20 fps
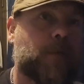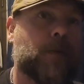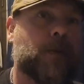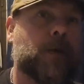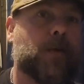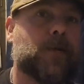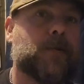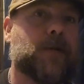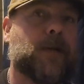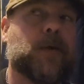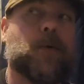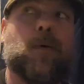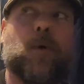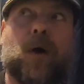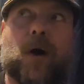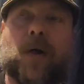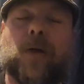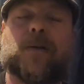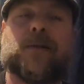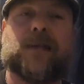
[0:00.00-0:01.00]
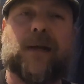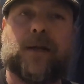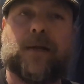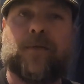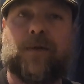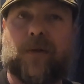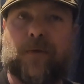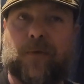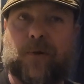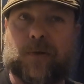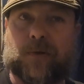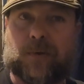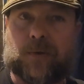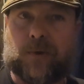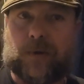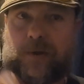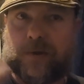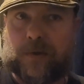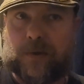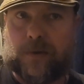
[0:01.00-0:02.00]
that there is a qualitative difference
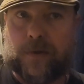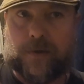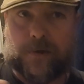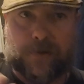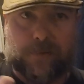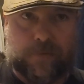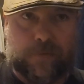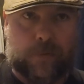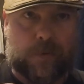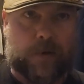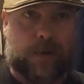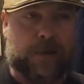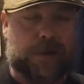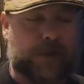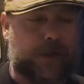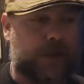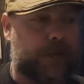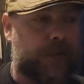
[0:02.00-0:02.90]
between two inch and four inch. And I